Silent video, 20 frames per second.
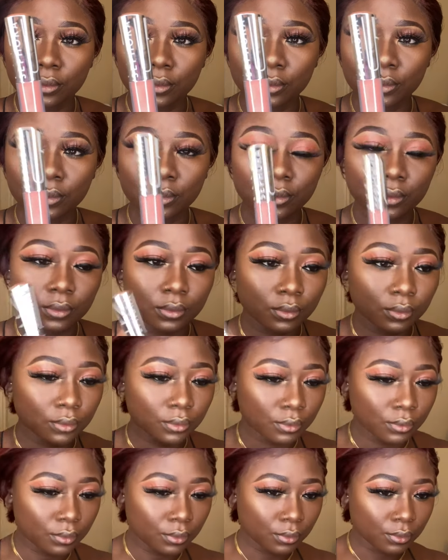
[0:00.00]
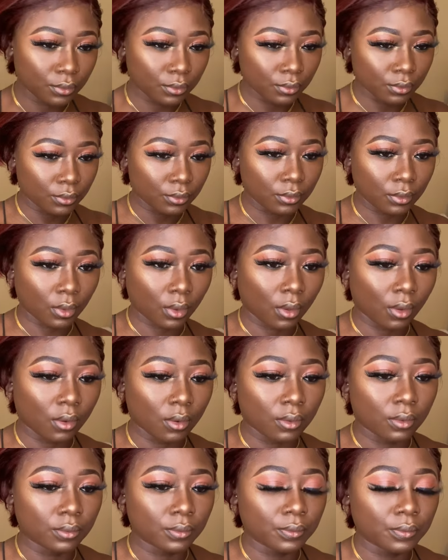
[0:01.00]
it just is very
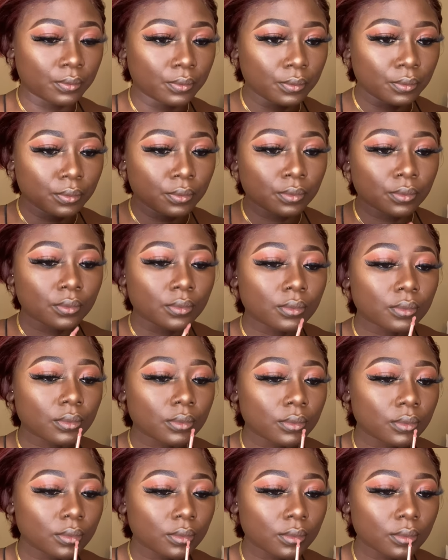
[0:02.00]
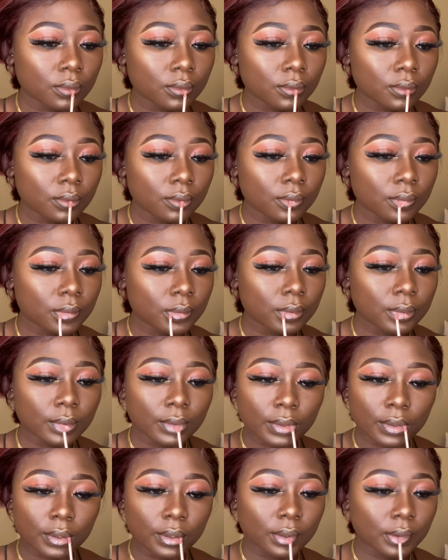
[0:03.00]
simple and you can
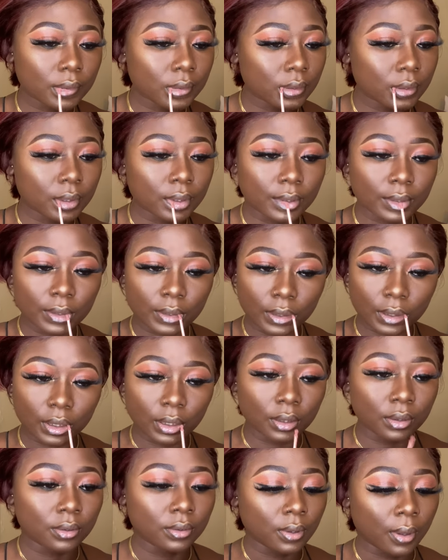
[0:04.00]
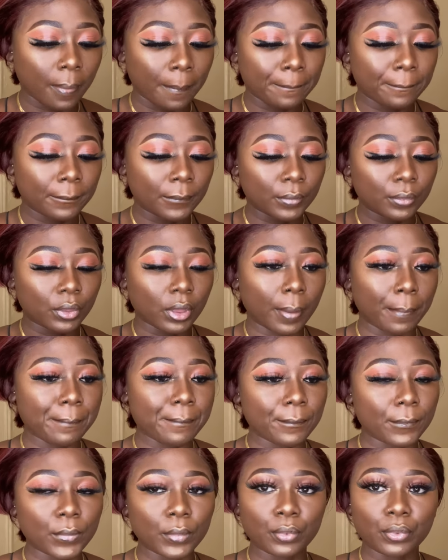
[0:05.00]
apply this lip combo for your everyday
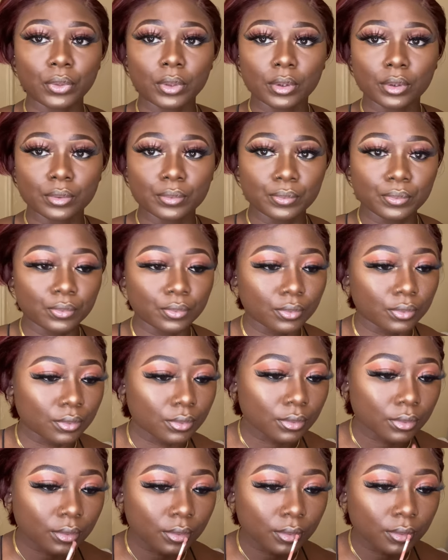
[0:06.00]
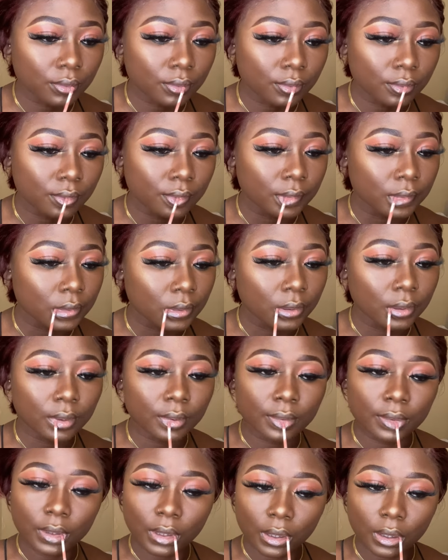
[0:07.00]
makeup look, which is the idea of this
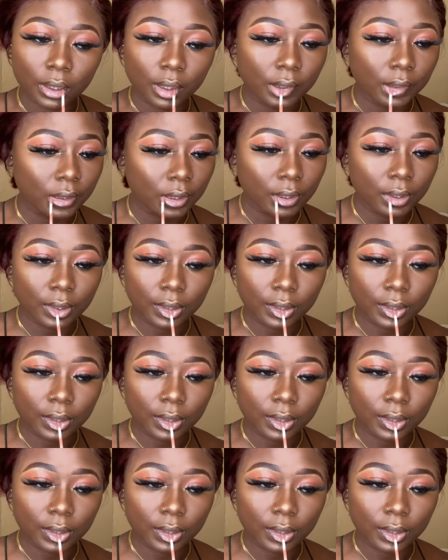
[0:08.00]
video.